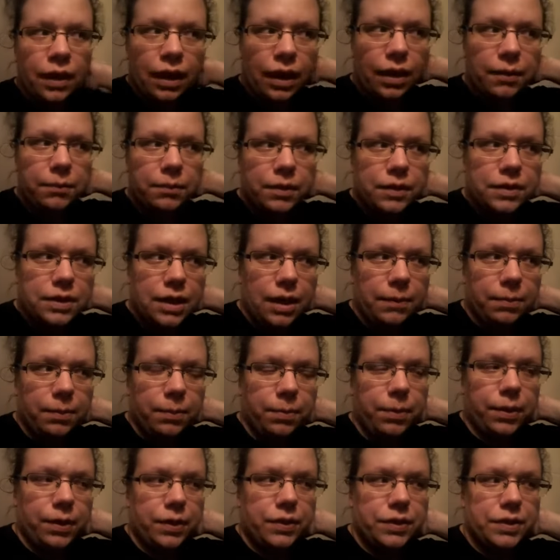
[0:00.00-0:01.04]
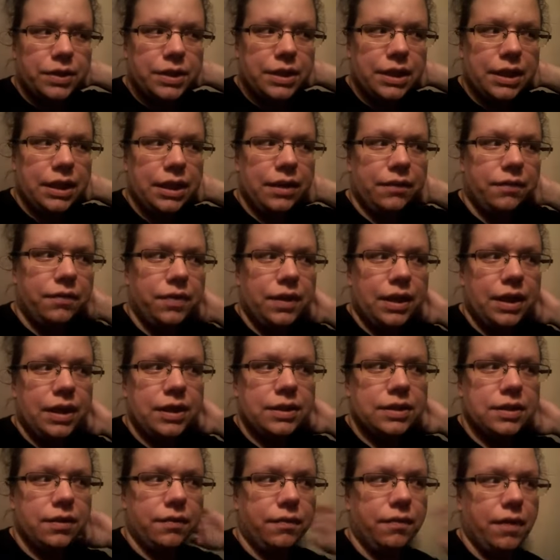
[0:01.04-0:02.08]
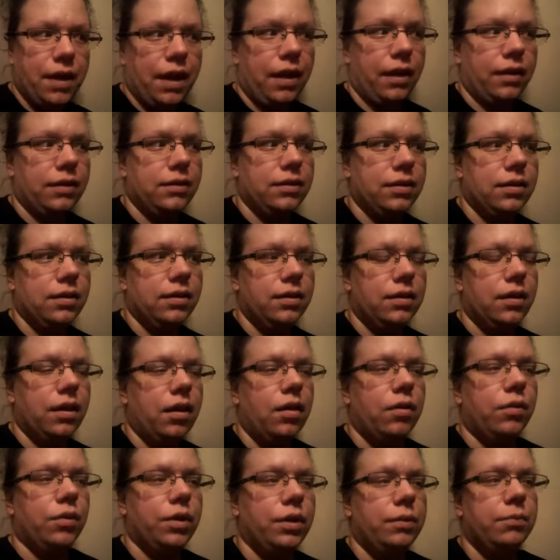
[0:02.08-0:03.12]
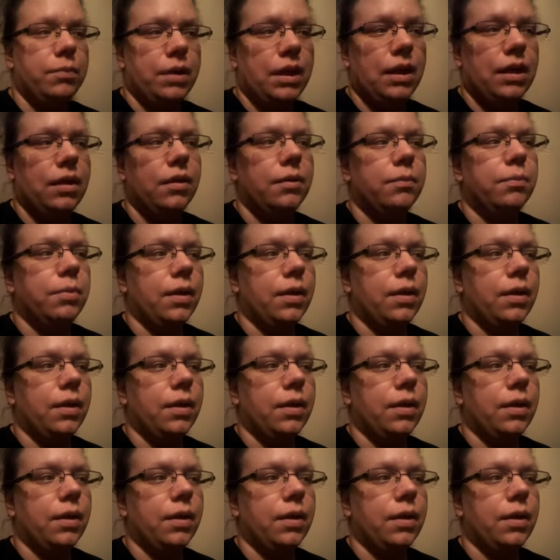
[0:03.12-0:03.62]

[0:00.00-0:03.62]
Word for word: I'm the type of person, if things affect not only me,